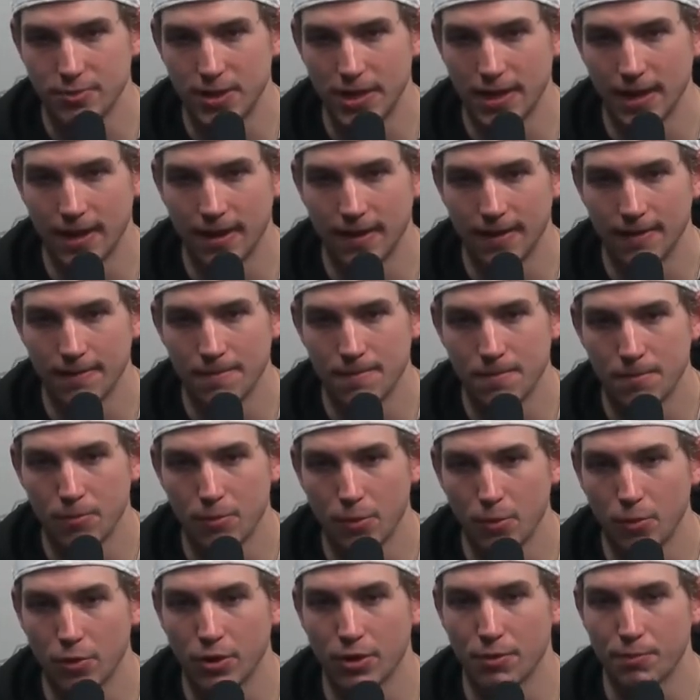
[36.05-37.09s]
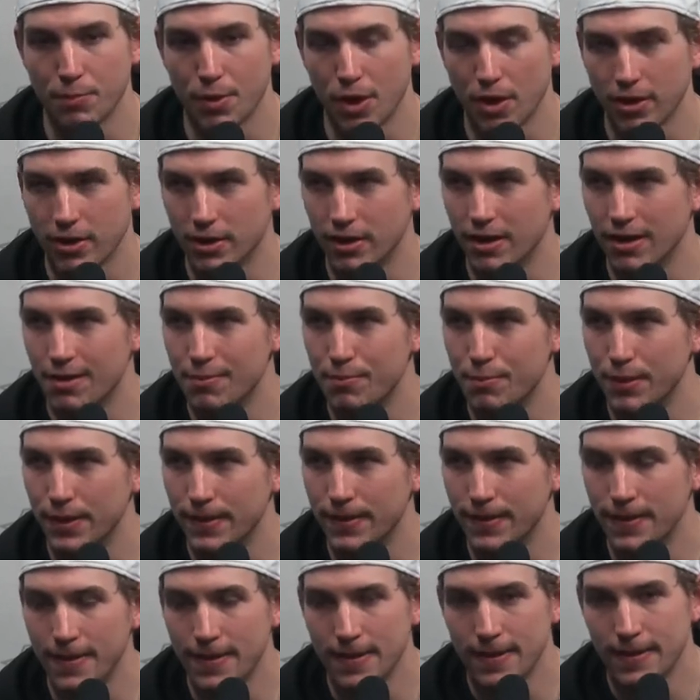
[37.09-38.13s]
We were on the puck a lot, but
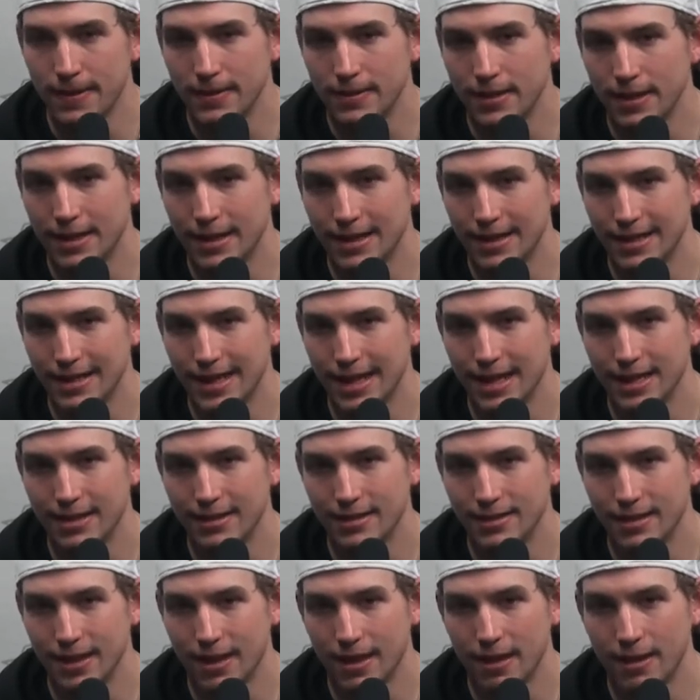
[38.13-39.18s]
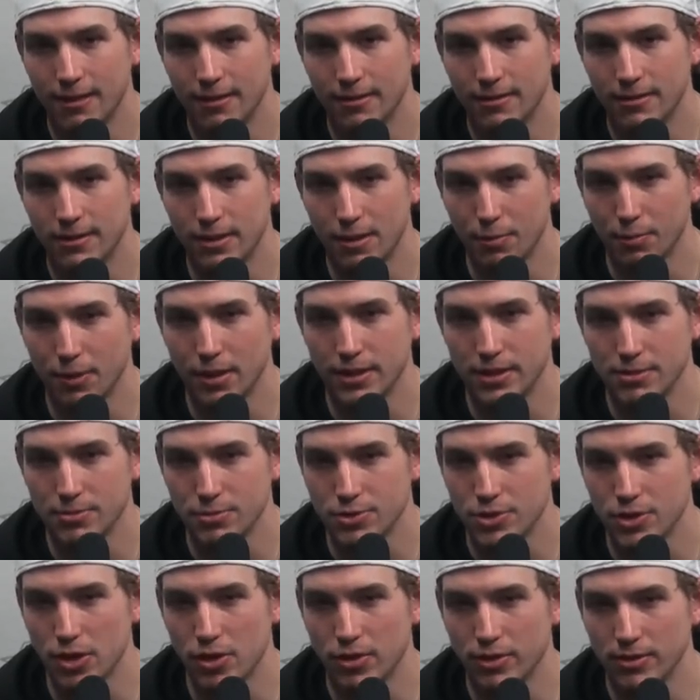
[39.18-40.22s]
then in the end, they played some
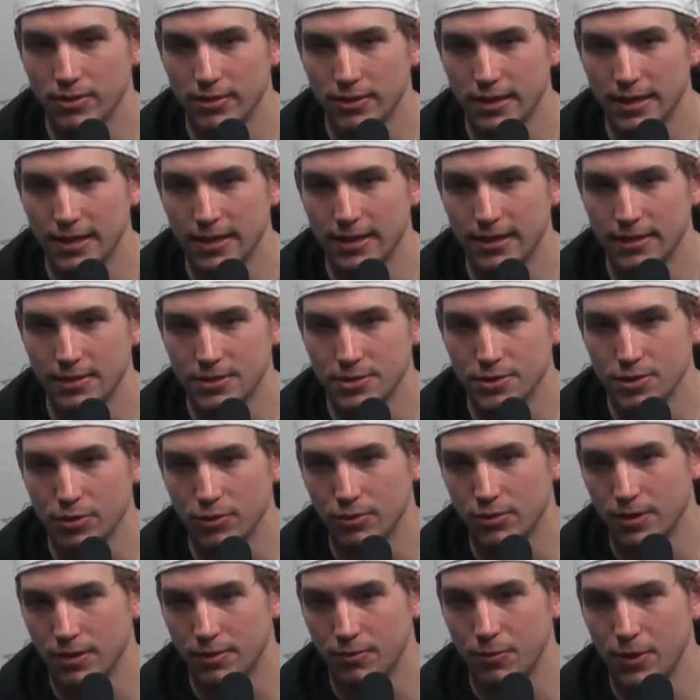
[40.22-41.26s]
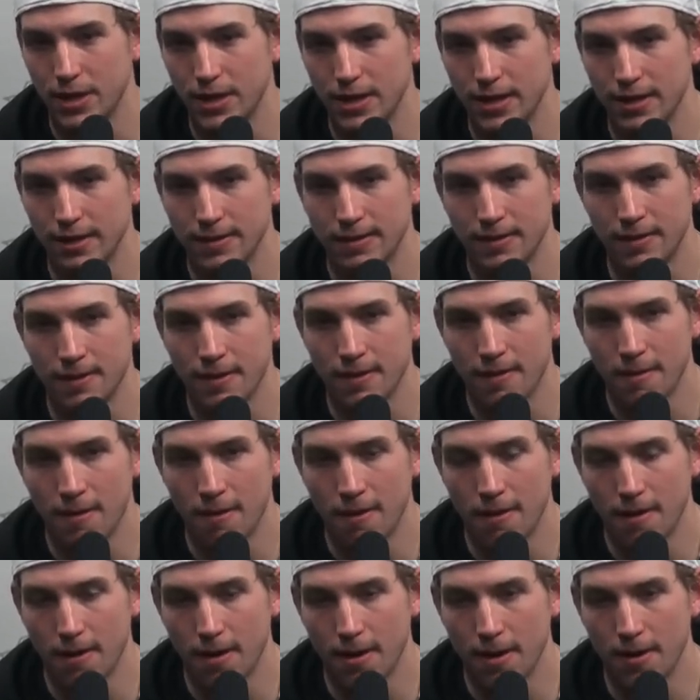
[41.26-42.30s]
solid D, and so did we. And
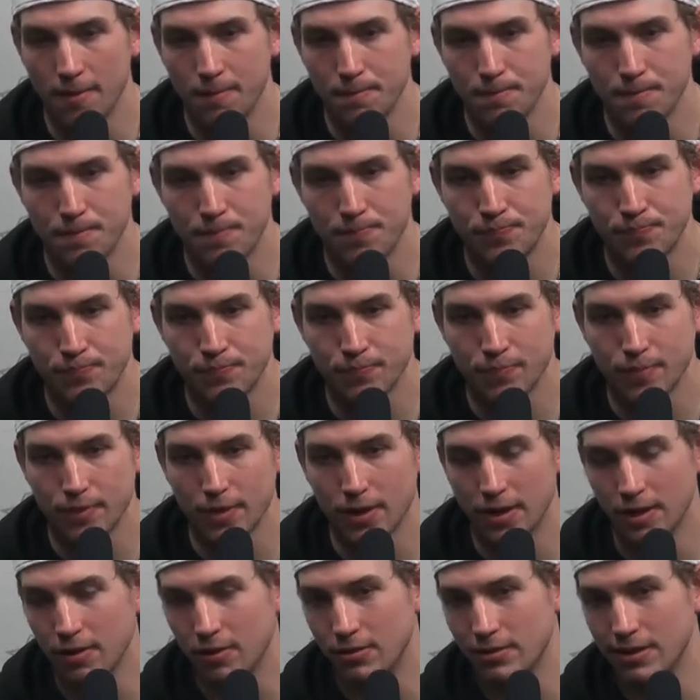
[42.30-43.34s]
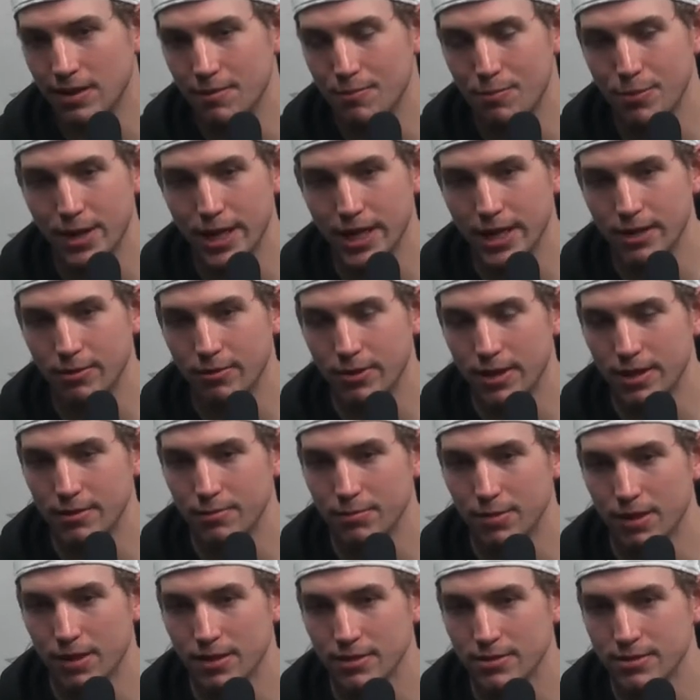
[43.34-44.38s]
on that breakaway, he
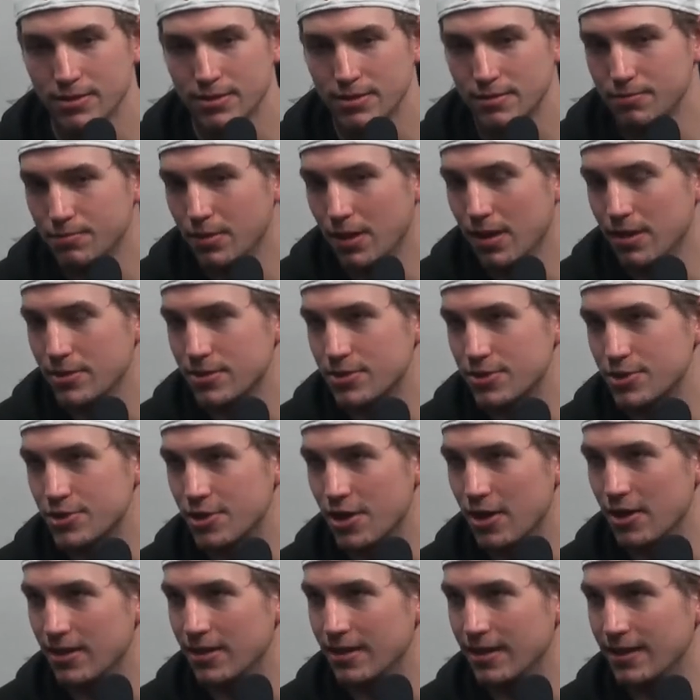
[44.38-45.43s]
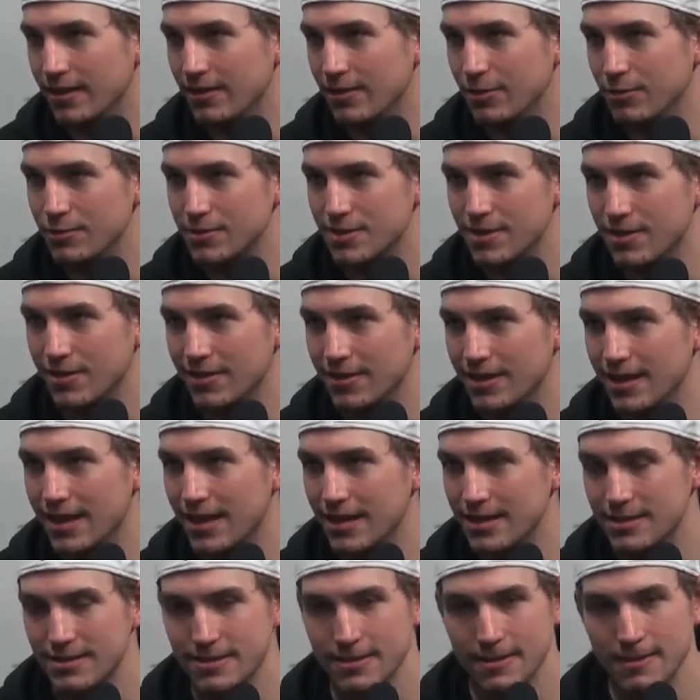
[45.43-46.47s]
blocks the shot and then goes down the
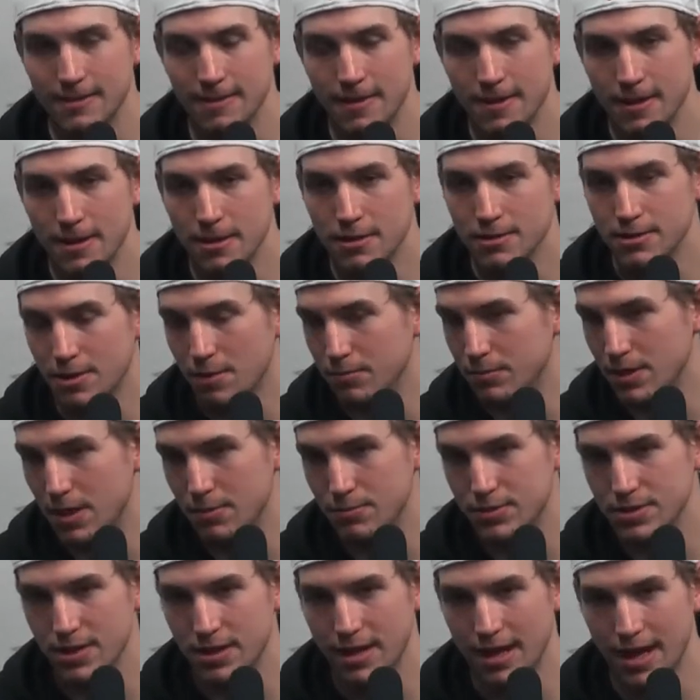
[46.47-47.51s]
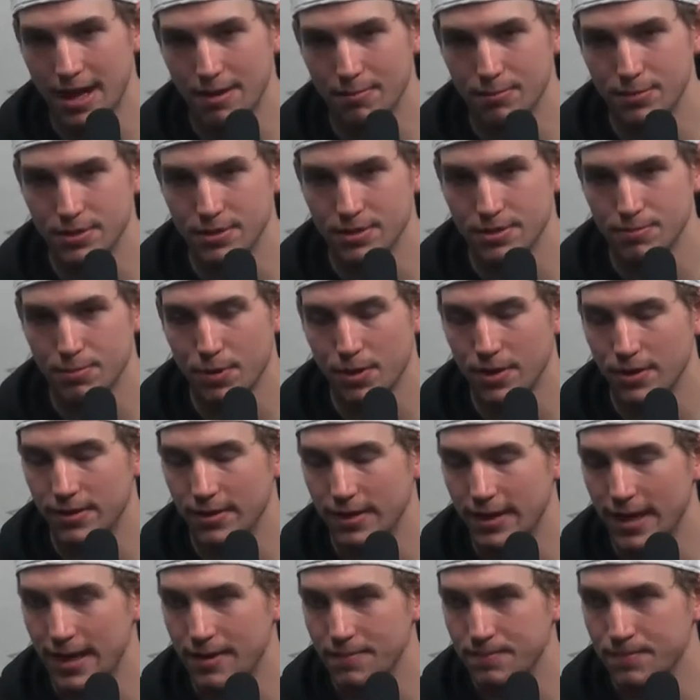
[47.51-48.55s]
ice. And sometimes that happens, part of the
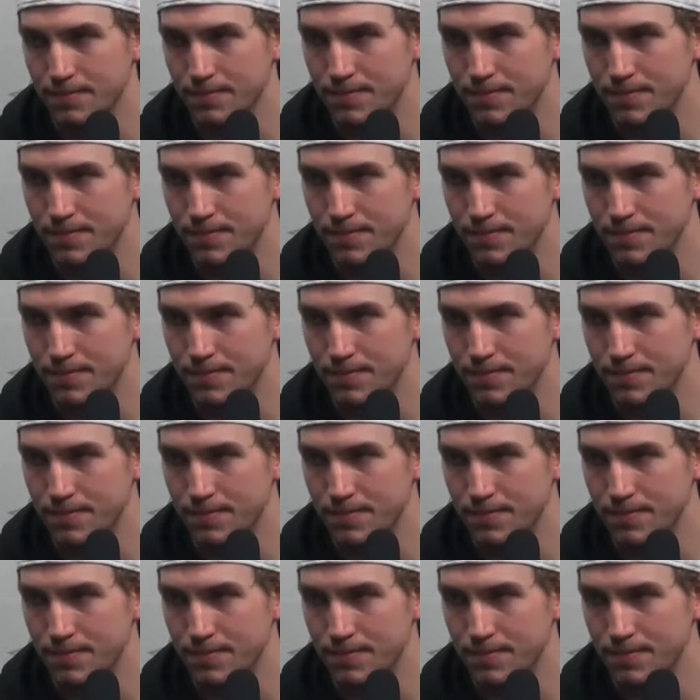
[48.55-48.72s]
game.